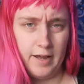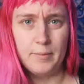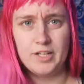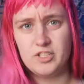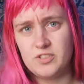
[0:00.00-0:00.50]
I
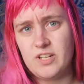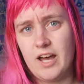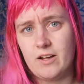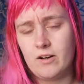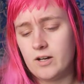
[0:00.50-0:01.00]
might just
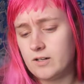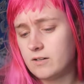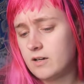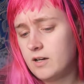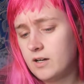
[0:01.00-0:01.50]
tack
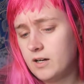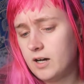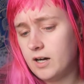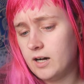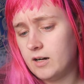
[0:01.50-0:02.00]
on
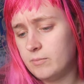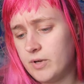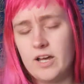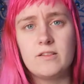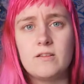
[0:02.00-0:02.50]

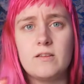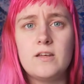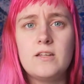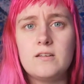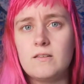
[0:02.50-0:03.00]
at the
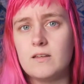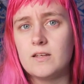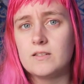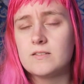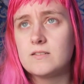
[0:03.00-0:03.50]
end of
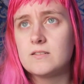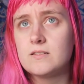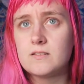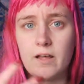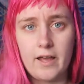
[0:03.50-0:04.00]
this.
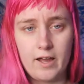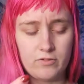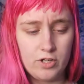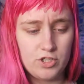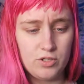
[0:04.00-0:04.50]
Like,
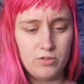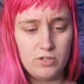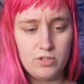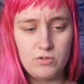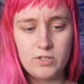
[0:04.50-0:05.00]
after I show
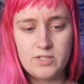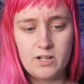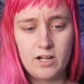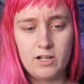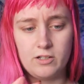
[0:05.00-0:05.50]
the new ones
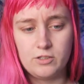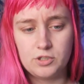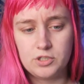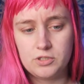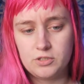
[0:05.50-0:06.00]
I got,
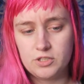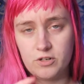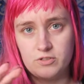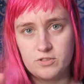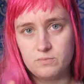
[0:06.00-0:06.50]
I'll
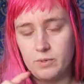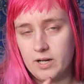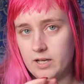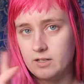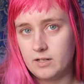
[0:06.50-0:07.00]
show some of
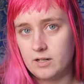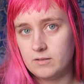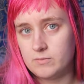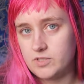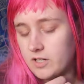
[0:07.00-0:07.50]

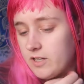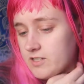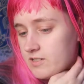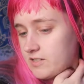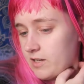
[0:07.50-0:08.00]
my
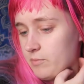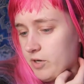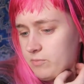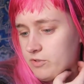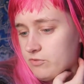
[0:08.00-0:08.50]
sunglasses I
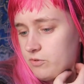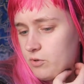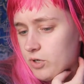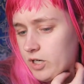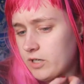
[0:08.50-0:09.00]
bought
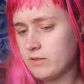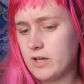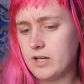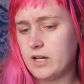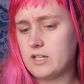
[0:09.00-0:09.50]
before
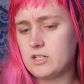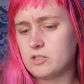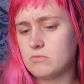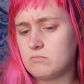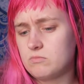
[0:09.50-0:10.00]
that I
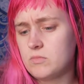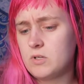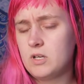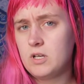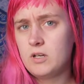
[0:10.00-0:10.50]
didn't,
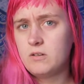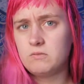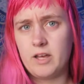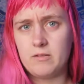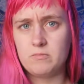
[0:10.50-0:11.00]

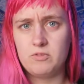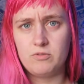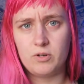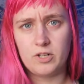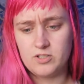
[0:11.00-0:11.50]
like,
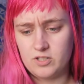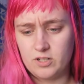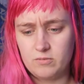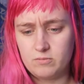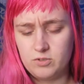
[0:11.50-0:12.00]
before I start